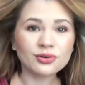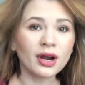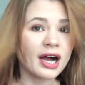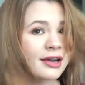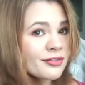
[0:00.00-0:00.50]

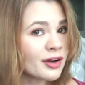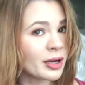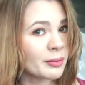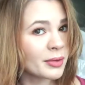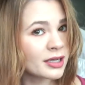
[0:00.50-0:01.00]
dry
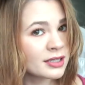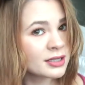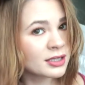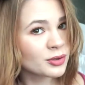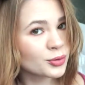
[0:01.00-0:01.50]
from
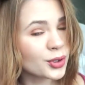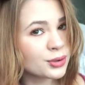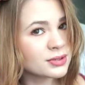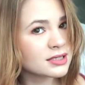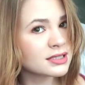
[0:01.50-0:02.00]

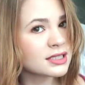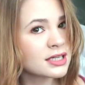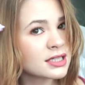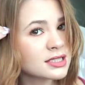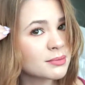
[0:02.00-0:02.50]
roots
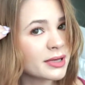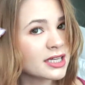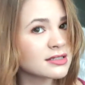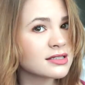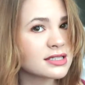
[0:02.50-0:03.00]
to
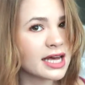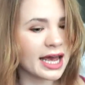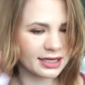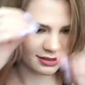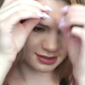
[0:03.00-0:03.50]
mids to
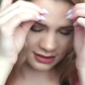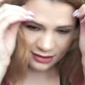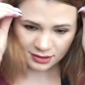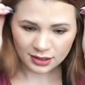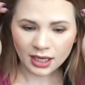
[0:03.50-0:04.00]
ends.
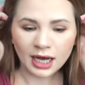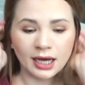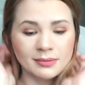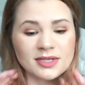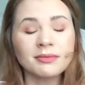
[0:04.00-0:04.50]

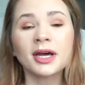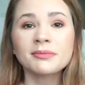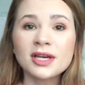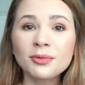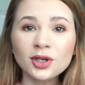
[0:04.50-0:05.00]

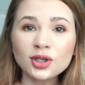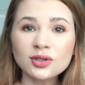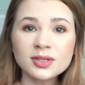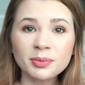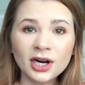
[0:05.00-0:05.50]
Sometimes I will
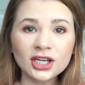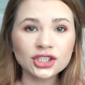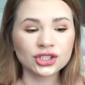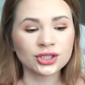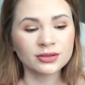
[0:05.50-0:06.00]
use a
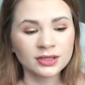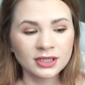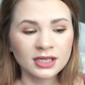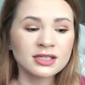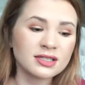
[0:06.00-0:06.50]
brush,
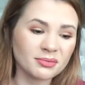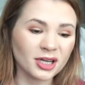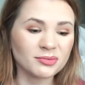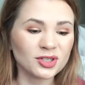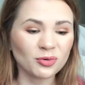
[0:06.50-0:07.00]

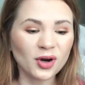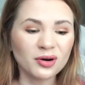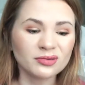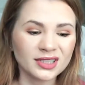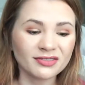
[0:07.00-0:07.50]
sometimes I
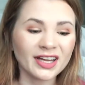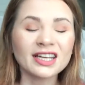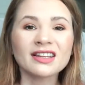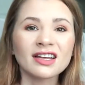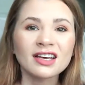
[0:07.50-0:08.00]
won't. If
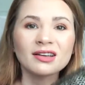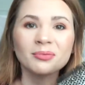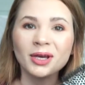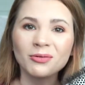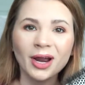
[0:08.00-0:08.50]
anything, a
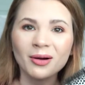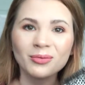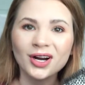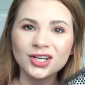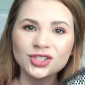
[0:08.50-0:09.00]
big round
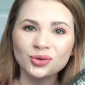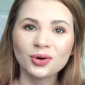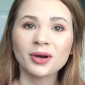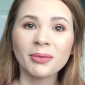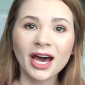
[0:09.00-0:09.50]
brush
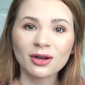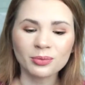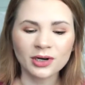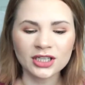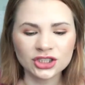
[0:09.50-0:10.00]
or a paddle
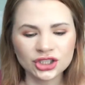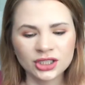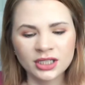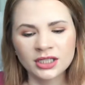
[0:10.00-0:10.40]
brush.